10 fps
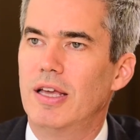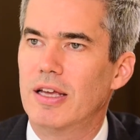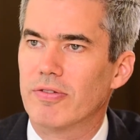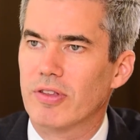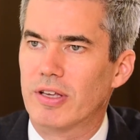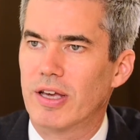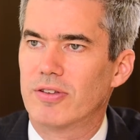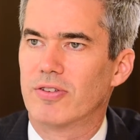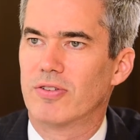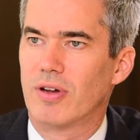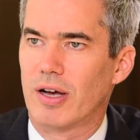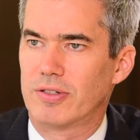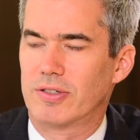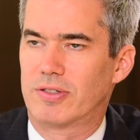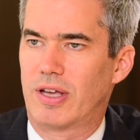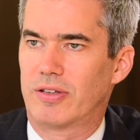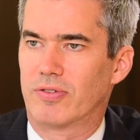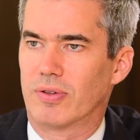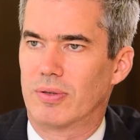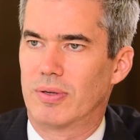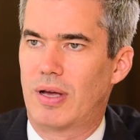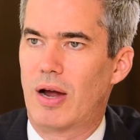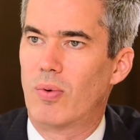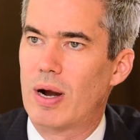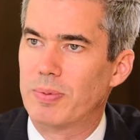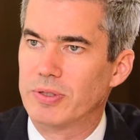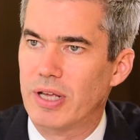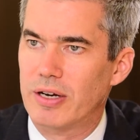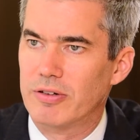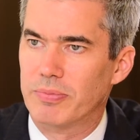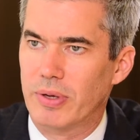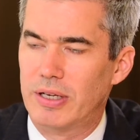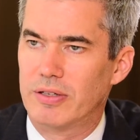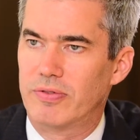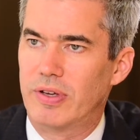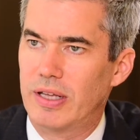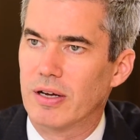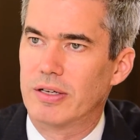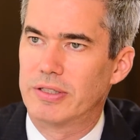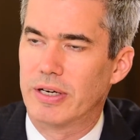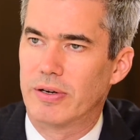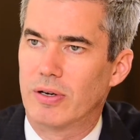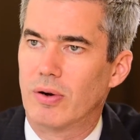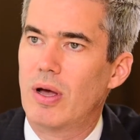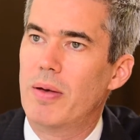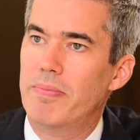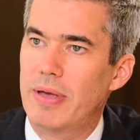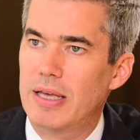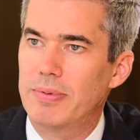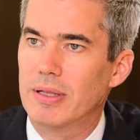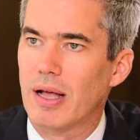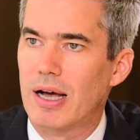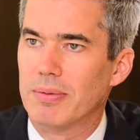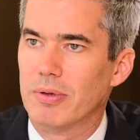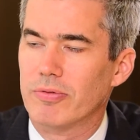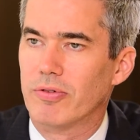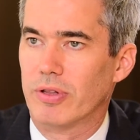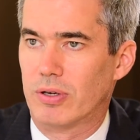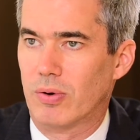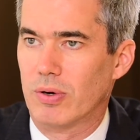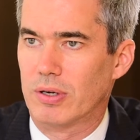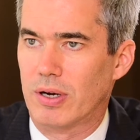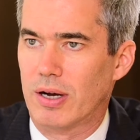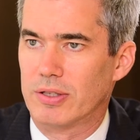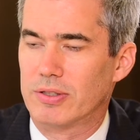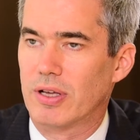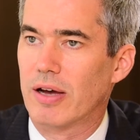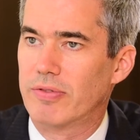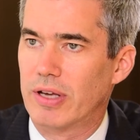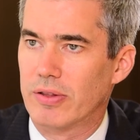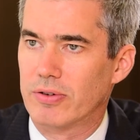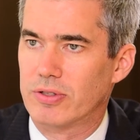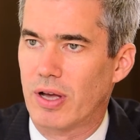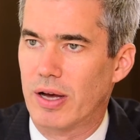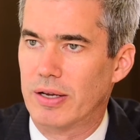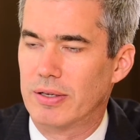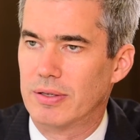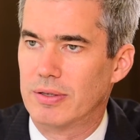If the case is not successful, a representative plaintiff in Ontario may be liable for the court costs of the other side.